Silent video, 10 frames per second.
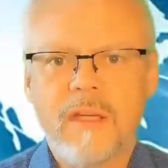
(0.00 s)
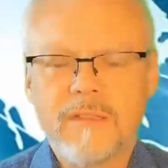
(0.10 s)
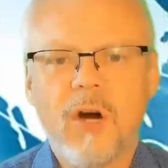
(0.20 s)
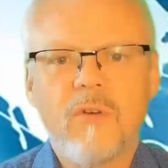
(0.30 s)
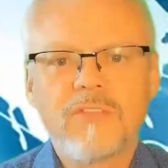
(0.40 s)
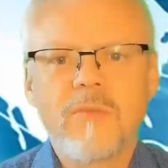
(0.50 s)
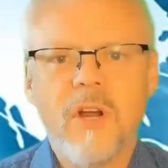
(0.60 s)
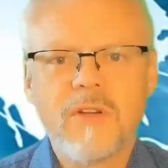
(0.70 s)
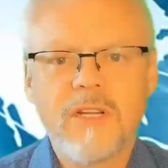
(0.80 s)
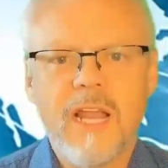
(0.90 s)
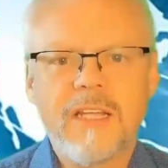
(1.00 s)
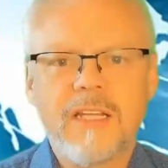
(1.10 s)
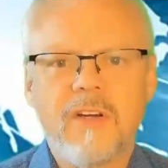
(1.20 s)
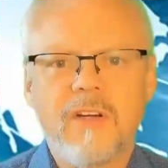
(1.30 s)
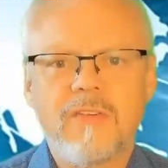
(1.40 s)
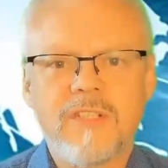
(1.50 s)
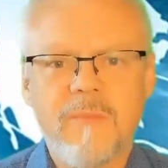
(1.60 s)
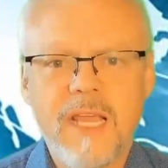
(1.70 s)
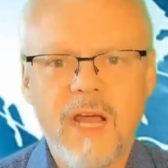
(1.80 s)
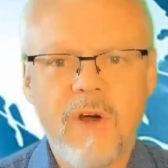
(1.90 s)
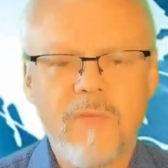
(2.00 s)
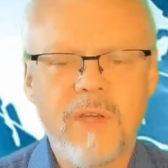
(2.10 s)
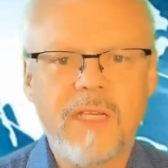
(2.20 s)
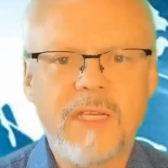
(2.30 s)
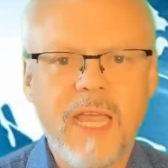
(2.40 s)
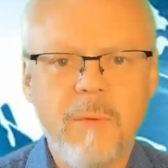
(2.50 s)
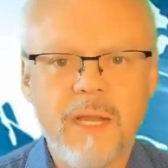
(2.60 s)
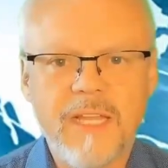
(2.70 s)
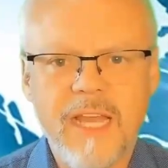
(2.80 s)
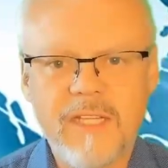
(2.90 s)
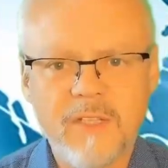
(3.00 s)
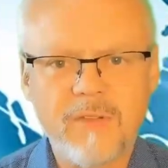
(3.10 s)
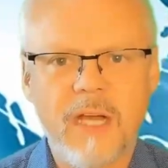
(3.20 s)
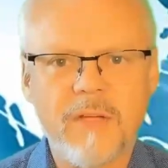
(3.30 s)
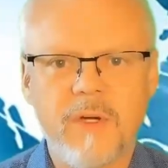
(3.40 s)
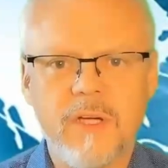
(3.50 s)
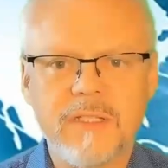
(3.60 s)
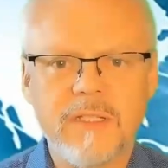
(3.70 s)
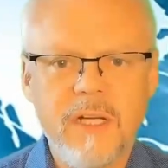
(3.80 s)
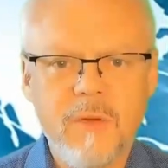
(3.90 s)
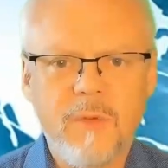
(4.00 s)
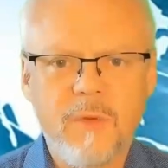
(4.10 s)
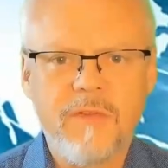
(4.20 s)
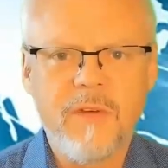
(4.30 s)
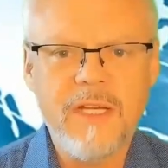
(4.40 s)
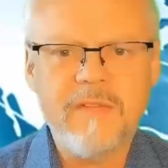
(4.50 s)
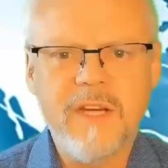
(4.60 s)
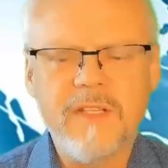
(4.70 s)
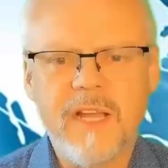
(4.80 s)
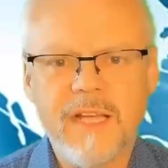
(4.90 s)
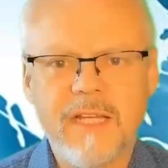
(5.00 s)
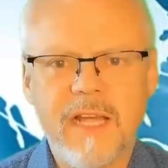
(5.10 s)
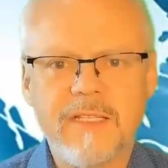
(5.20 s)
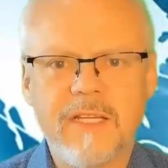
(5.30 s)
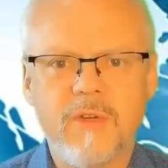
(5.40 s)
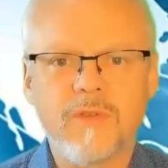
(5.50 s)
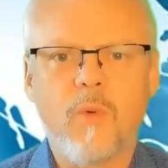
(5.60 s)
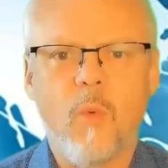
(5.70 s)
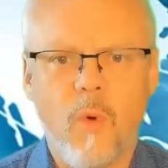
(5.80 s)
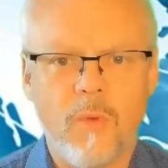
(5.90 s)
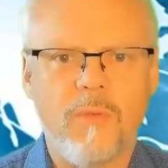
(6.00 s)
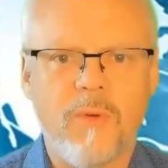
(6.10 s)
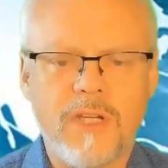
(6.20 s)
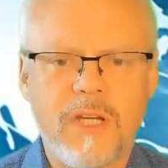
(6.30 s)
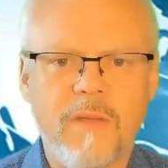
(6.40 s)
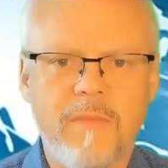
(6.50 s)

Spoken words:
that holds a moderate likelihood of spilling over into neighbouring NATO countries, which will effectively drag NATO into a war with Russia.